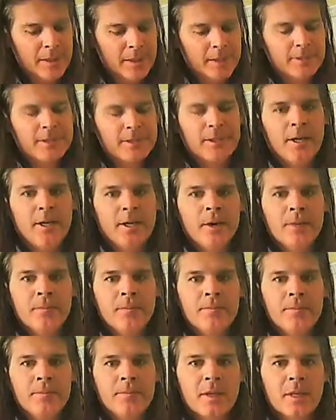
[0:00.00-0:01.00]
So
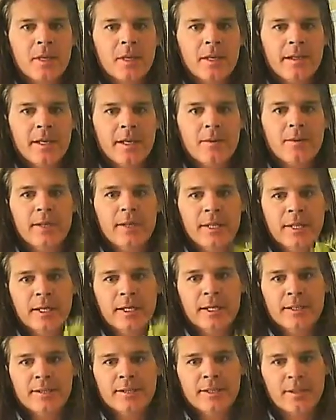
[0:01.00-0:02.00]
they would eat as
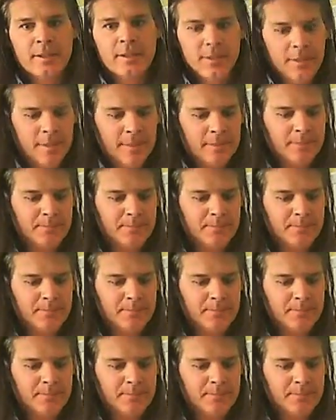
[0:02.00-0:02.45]
they went.